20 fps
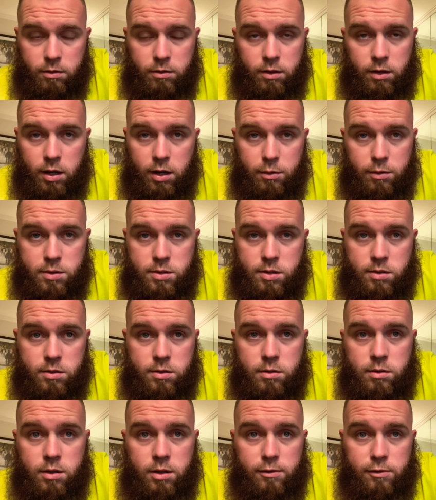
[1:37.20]
I wasn't
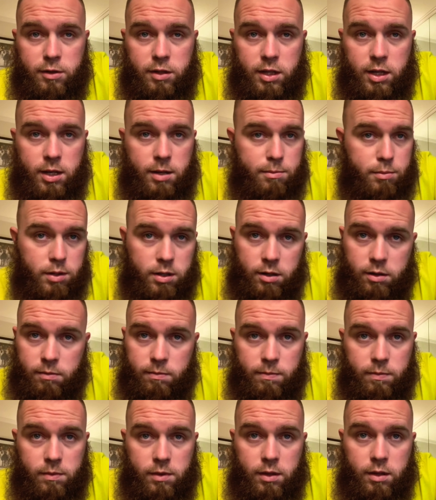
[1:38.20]
doing it for that, but
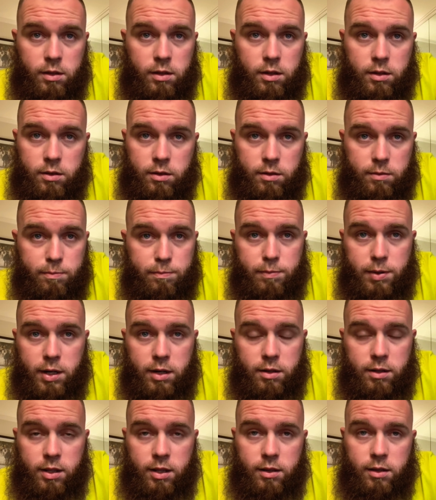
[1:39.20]

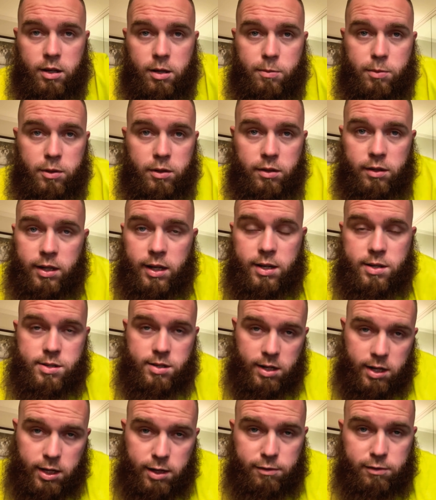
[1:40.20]
apparently a couple of you guys
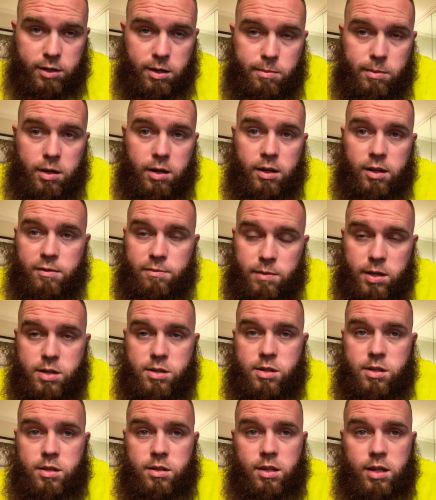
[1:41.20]
that have come on and
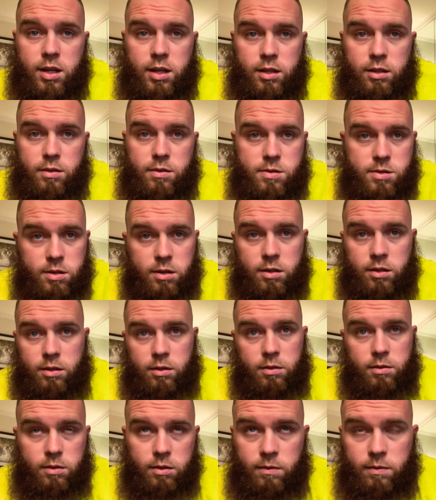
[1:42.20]
mentioned that you saw the
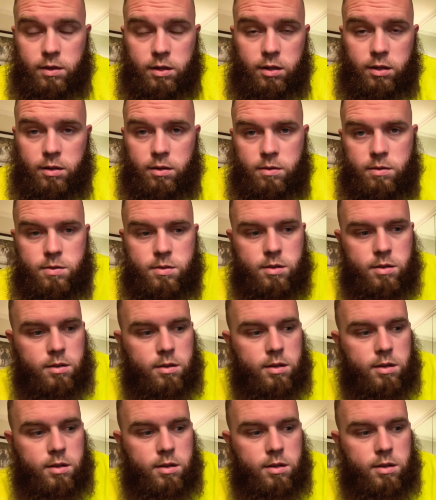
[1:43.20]
YouTube videos,